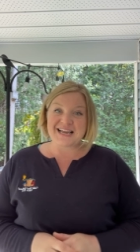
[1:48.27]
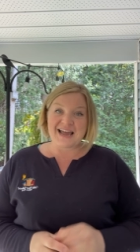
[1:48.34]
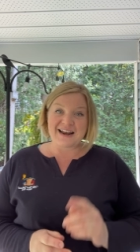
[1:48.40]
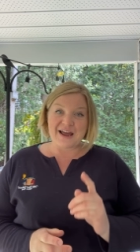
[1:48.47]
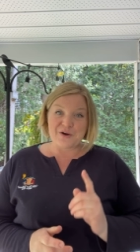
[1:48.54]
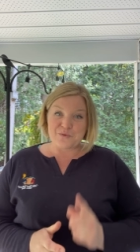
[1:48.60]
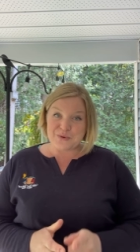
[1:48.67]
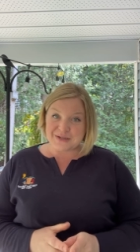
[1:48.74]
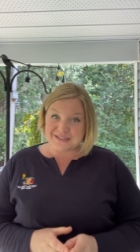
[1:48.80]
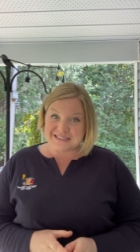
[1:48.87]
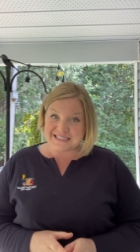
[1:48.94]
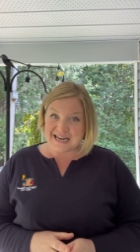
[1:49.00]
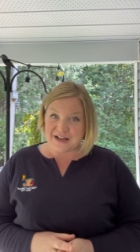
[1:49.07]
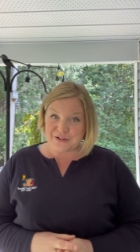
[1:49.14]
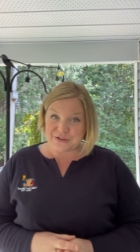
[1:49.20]
And I will
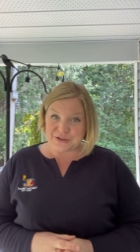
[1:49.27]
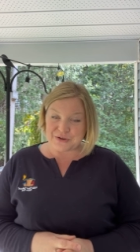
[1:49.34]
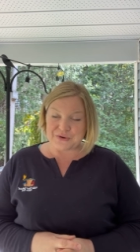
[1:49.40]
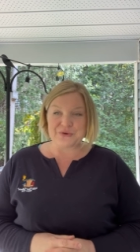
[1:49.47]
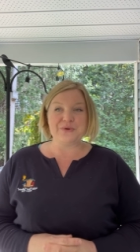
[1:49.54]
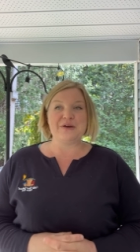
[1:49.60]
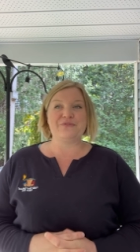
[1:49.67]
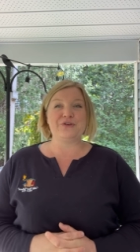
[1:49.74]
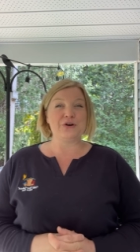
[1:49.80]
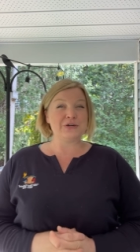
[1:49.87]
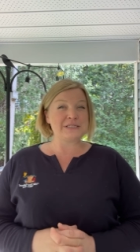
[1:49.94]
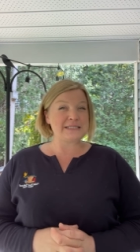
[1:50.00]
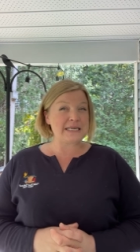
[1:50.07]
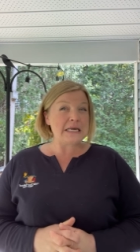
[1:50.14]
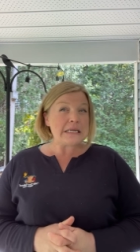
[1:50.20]
tell you, if you're
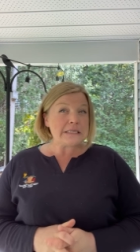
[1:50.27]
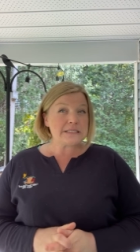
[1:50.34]
seeing